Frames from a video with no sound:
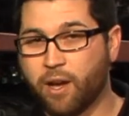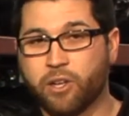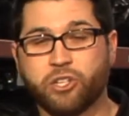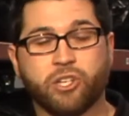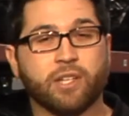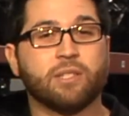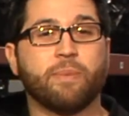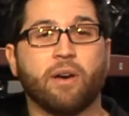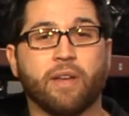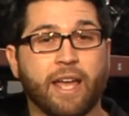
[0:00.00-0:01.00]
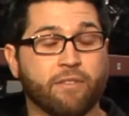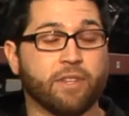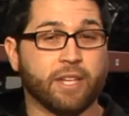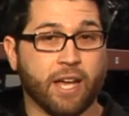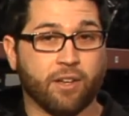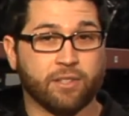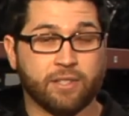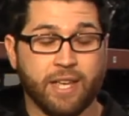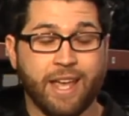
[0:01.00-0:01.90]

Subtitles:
on just about everything else.